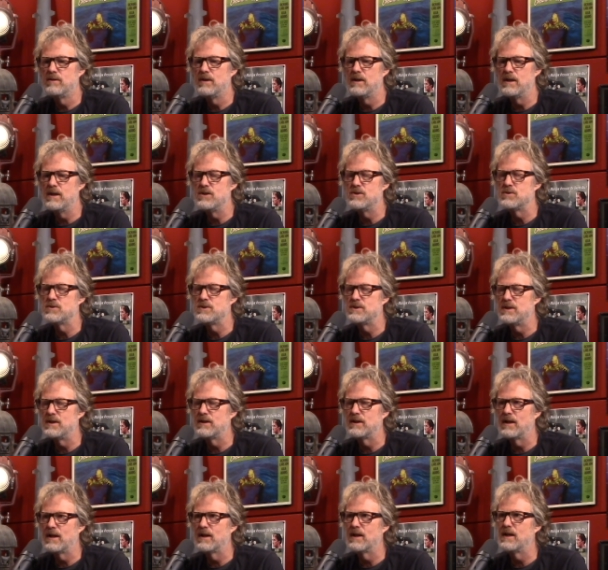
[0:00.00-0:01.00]
interesting
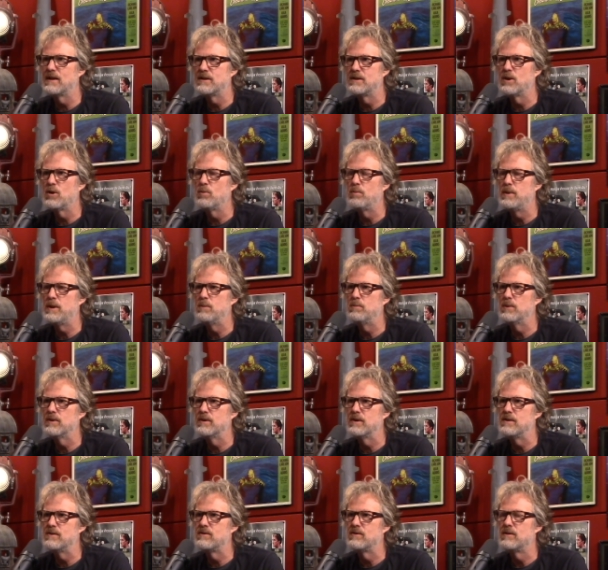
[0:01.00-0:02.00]
that I like to tell people
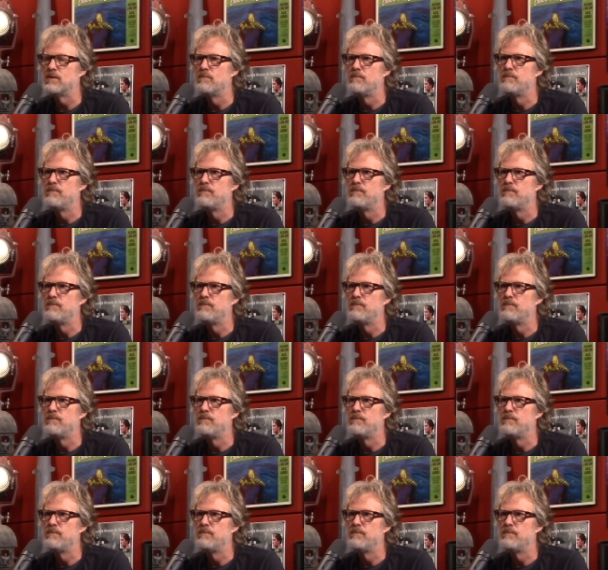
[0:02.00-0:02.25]
is